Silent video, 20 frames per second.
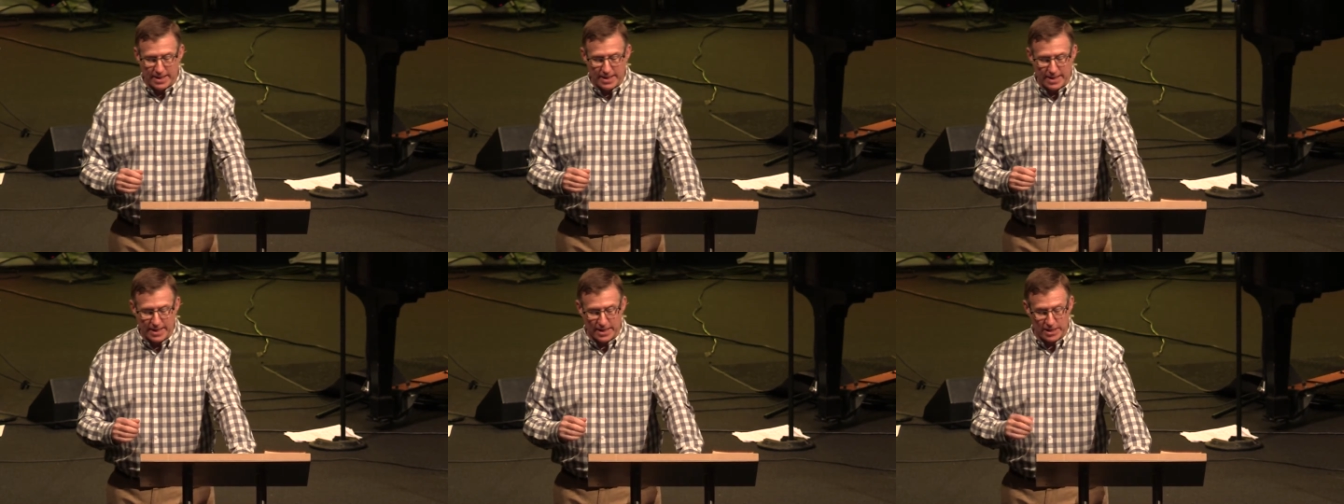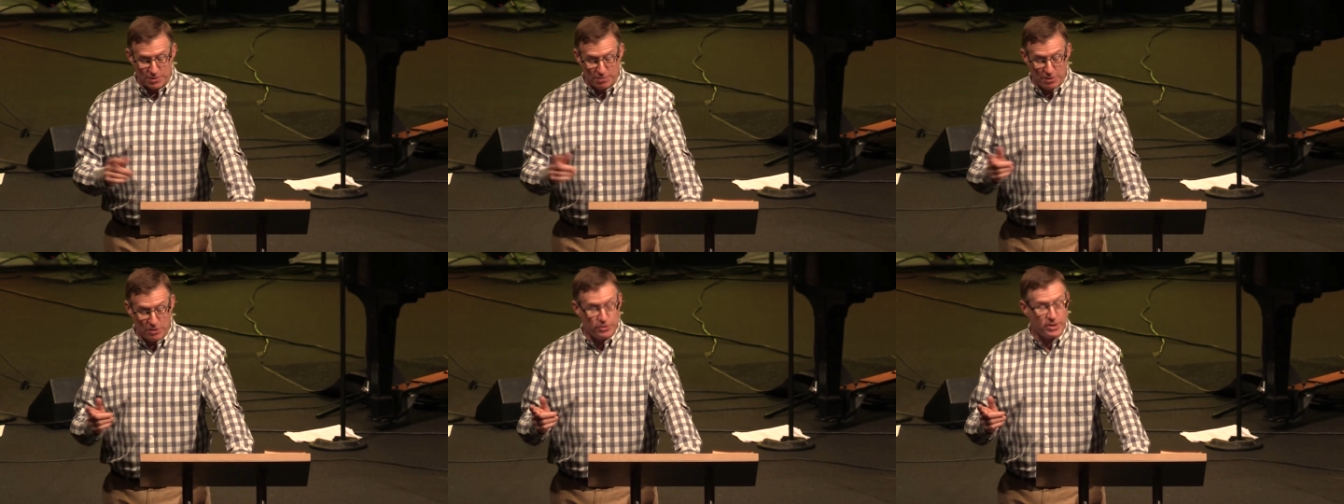And
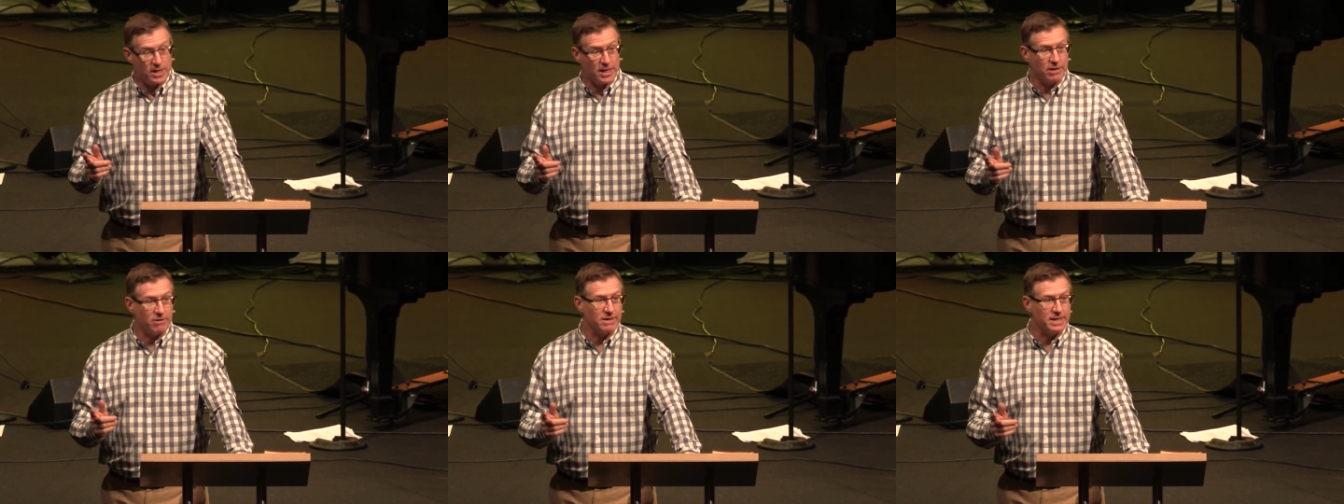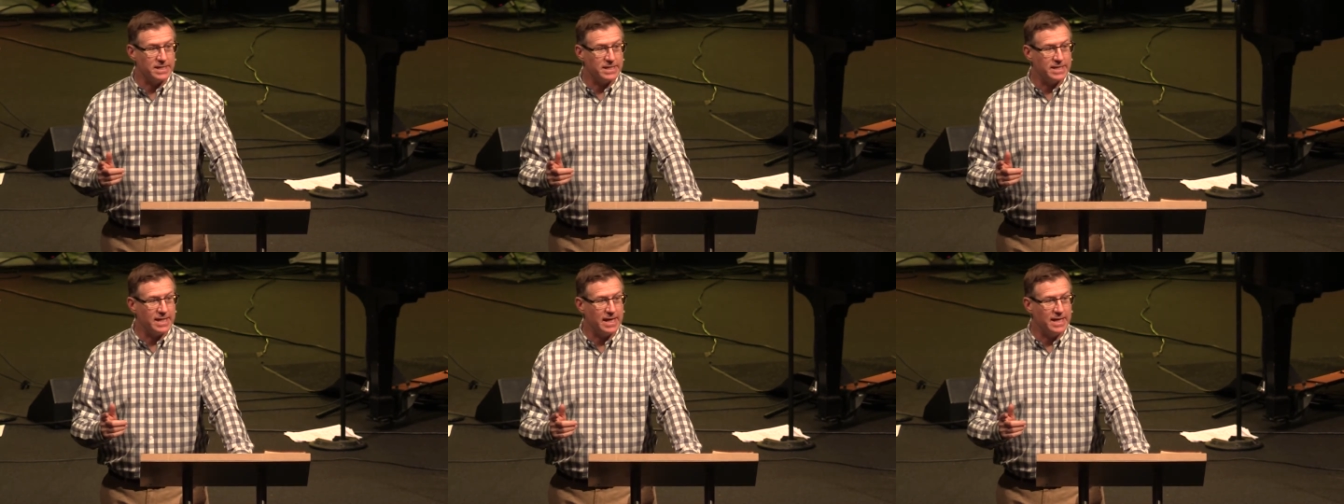it's most clearly
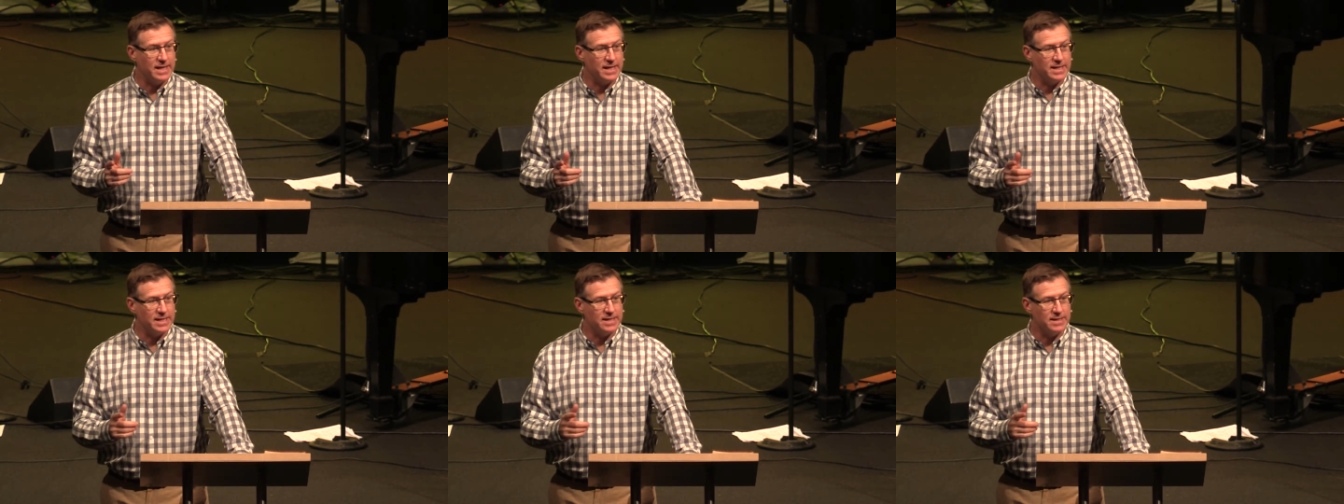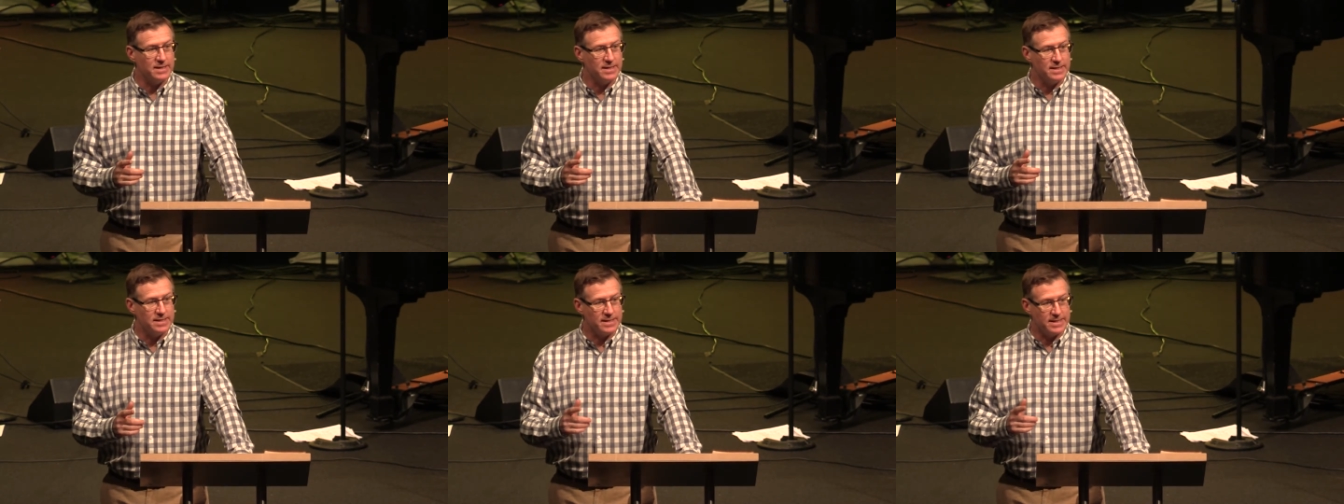stated in
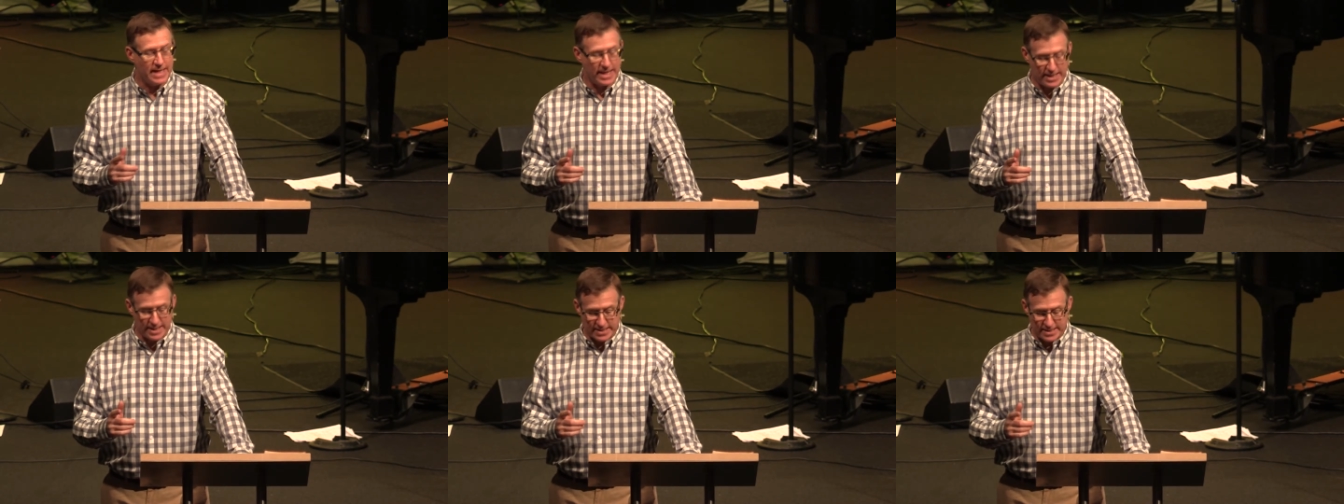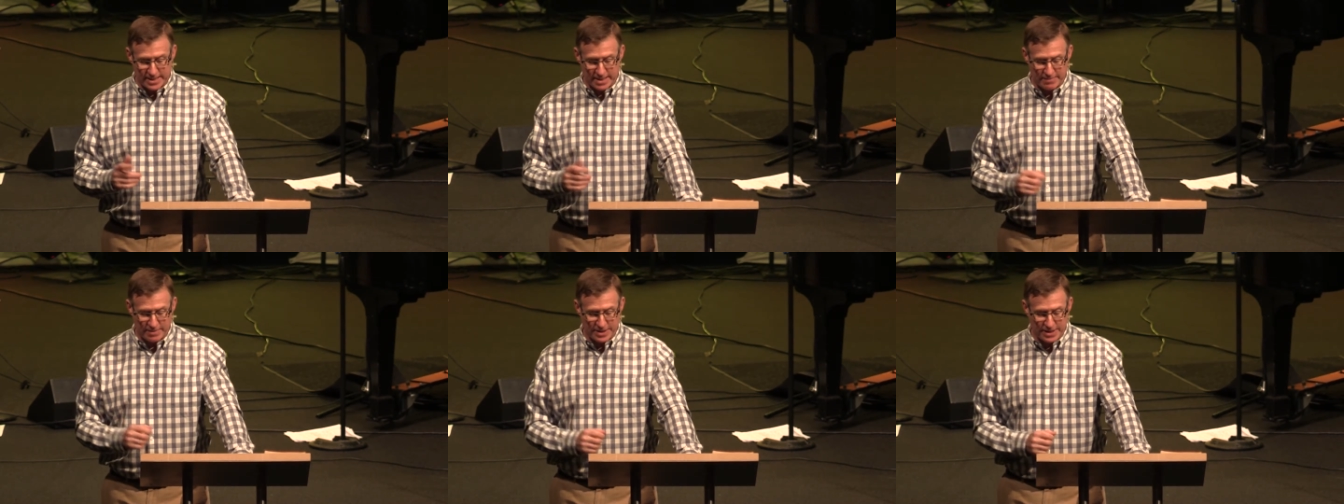2
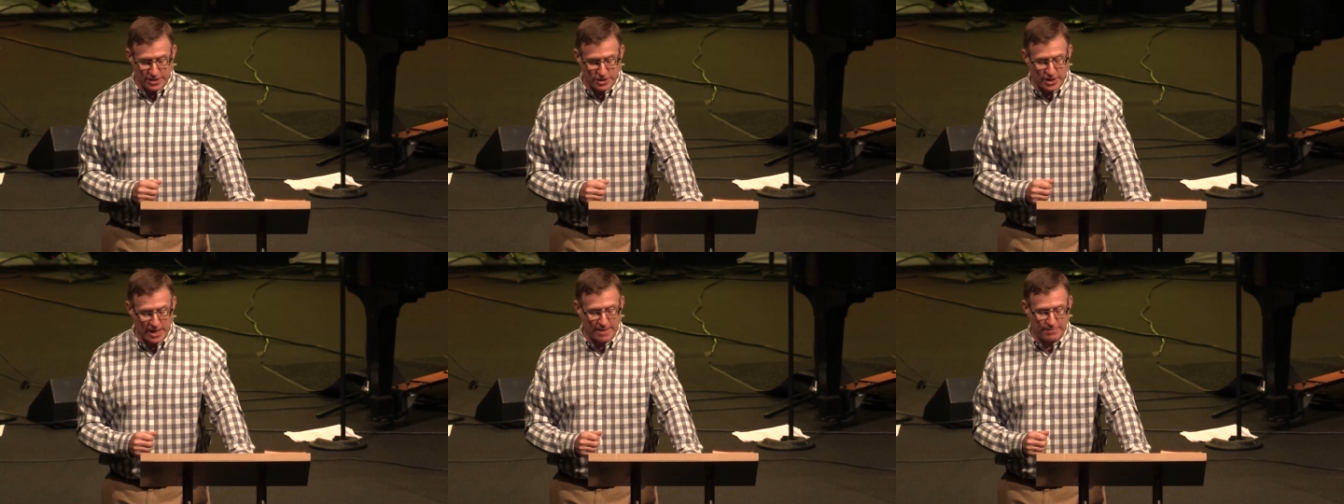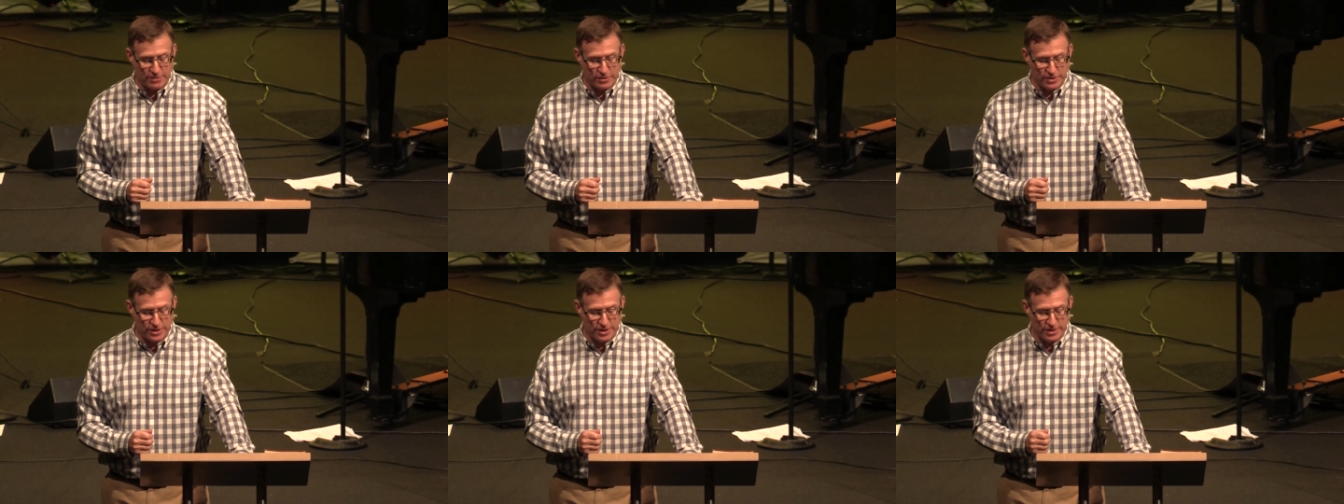Timothy
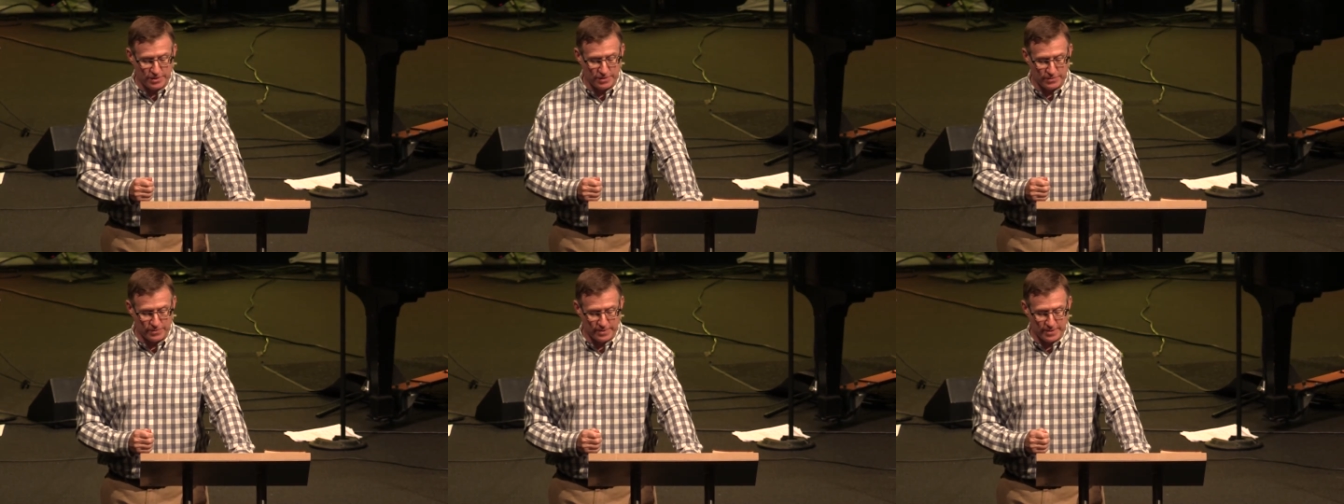chapter 2.